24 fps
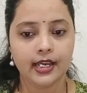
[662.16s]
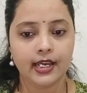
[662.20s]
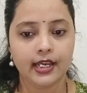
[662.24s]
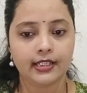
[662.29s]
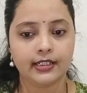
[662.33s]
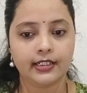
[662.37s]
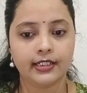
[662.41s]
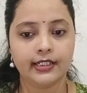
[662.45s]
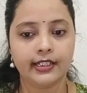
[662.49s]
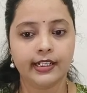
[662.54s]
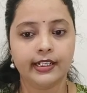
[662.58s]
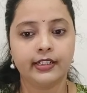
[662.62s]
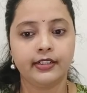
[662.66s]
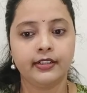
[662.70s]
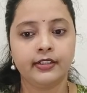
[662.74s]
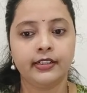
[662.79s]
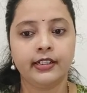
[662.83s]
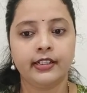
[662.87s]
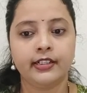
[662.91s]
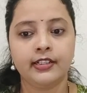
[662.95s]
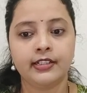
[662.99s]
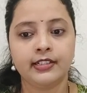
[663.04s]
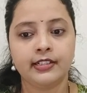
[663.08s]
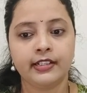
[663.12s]
and the letter
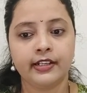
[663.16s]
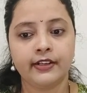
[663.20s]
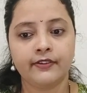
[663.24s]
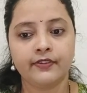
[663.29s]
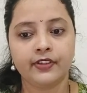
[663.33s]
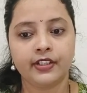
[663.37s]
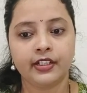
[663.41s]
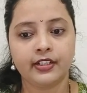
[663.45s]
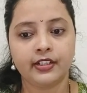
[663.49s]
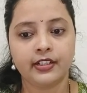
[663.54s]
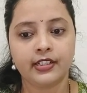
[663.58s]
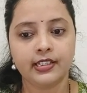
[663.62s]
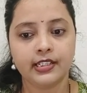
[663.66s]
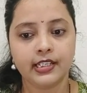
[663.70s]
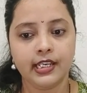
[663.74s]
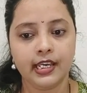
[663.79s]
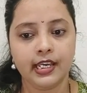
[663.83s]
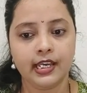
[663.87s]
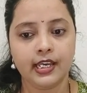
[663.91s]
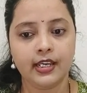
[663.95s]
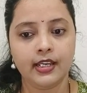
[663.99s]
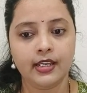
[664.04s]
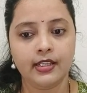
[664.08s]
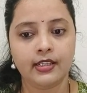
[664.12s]
that is left that is
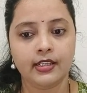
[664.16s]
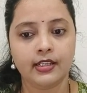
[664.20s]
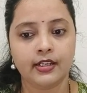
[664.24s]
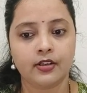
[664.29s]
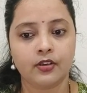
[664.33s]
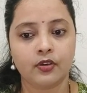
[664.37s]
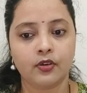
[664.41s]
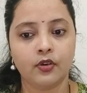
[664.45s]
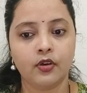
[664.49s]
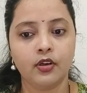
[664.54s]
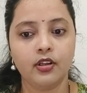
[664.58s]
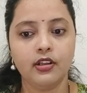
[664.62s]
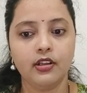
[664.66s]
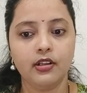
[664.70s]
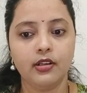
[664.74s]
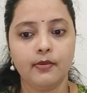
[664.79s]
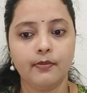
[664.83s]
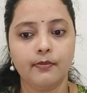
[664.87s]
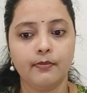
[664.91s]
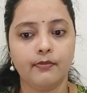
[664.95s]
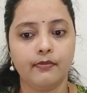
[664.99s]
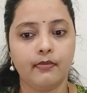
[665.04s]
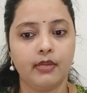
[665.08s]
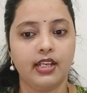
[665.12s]
K. They are all
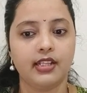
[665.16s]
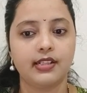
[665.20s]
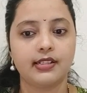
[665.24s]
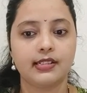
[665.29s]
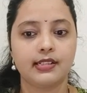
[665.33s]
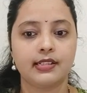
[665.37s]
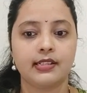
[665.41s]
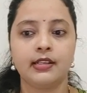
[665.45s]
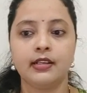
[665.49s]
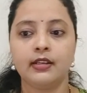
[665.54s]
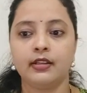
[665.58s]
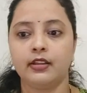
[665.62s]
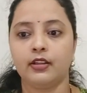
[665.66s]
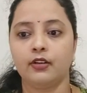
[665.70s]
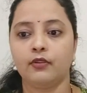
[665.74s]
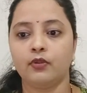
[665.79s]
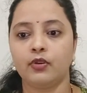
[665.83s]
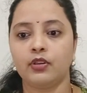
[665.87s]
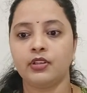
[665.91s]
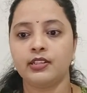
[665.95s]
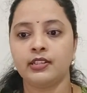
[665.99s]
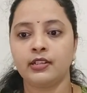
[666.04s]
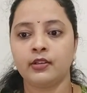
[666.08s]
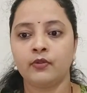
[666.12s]
males. Now
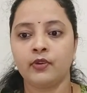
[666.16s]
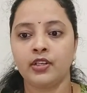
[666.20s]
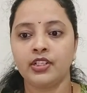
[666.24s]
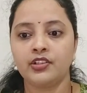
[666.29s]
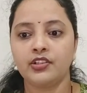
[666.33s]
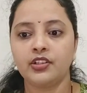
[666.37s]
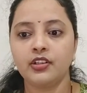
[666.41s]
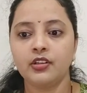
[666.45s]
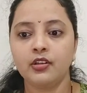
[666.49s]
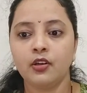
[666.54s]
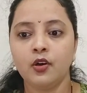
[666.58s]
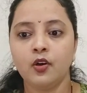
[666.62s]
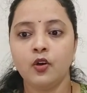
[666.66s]
what is the question?